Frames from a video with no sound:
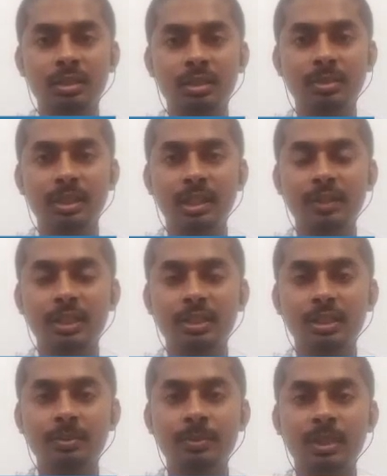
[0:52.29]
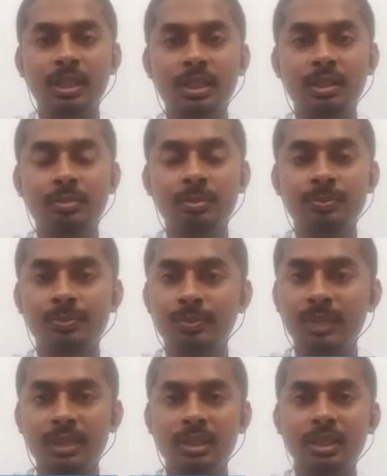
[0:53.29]
some derivation part
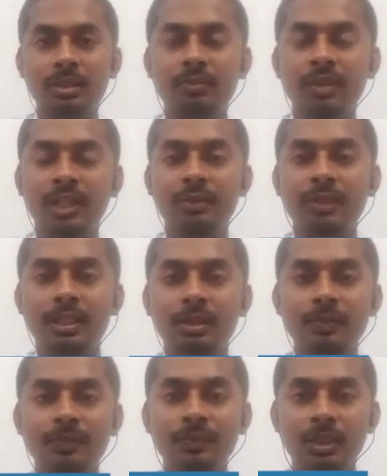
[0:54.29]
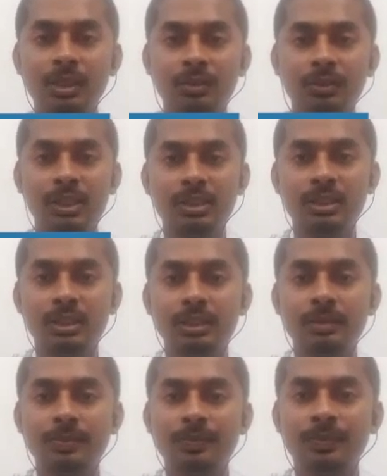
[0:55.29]
was done very well by sir,